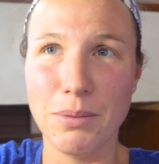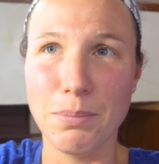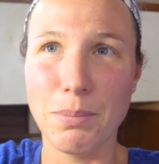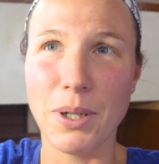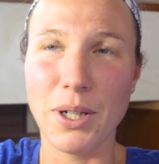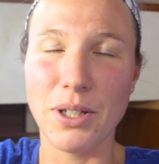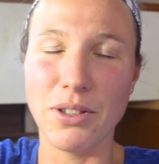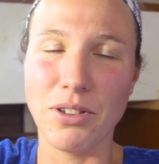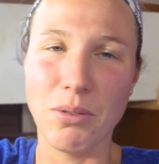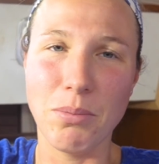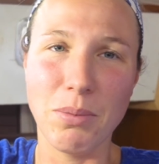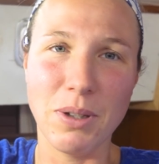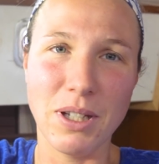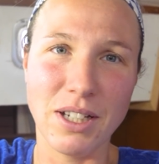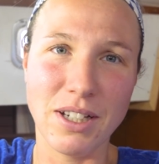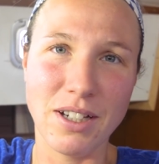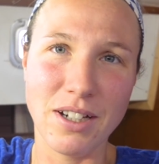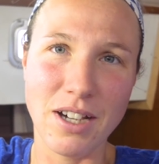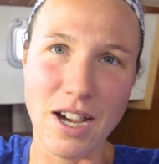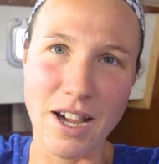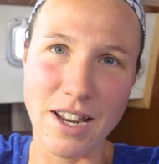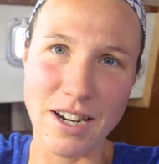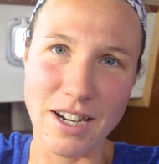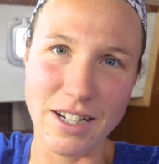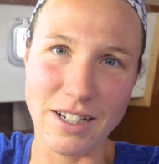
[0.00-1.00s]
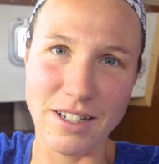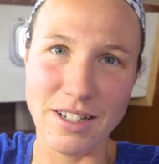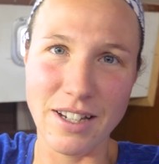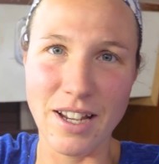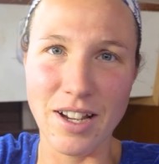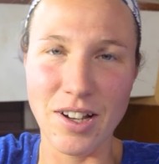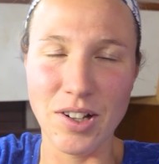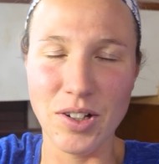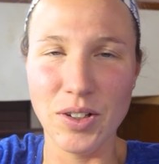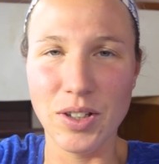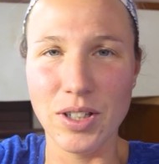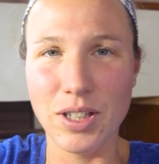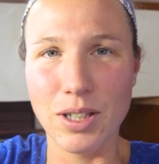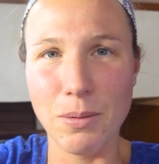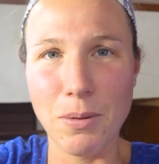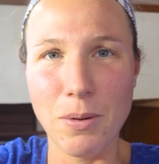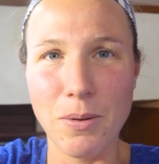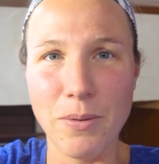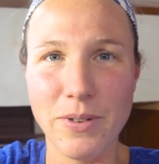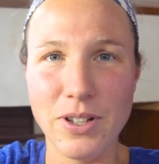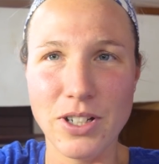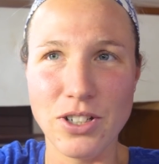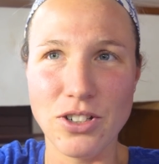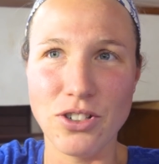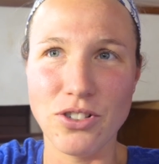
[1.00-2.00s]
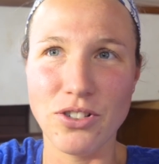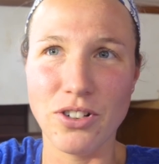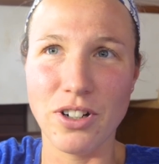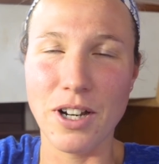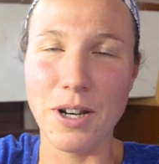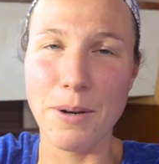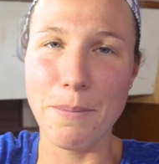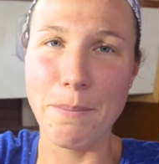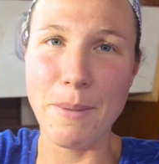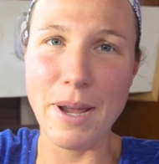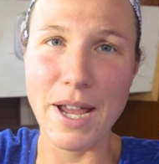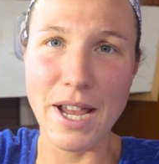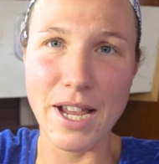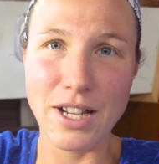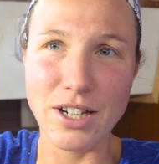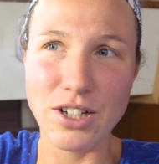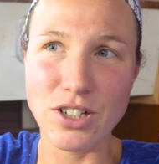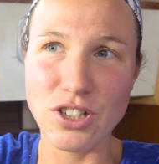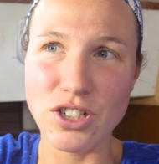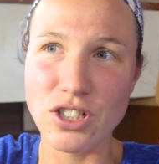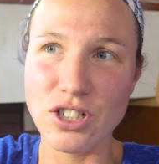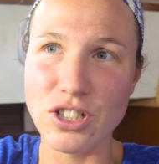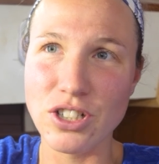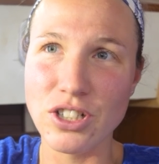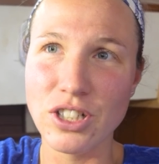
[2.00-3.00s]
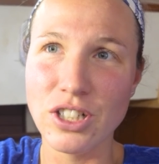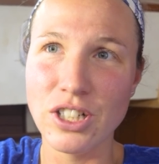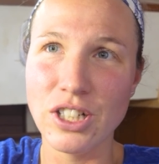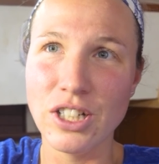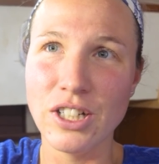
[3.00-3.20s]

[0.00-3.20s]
possibly cutting down some of it to try and match.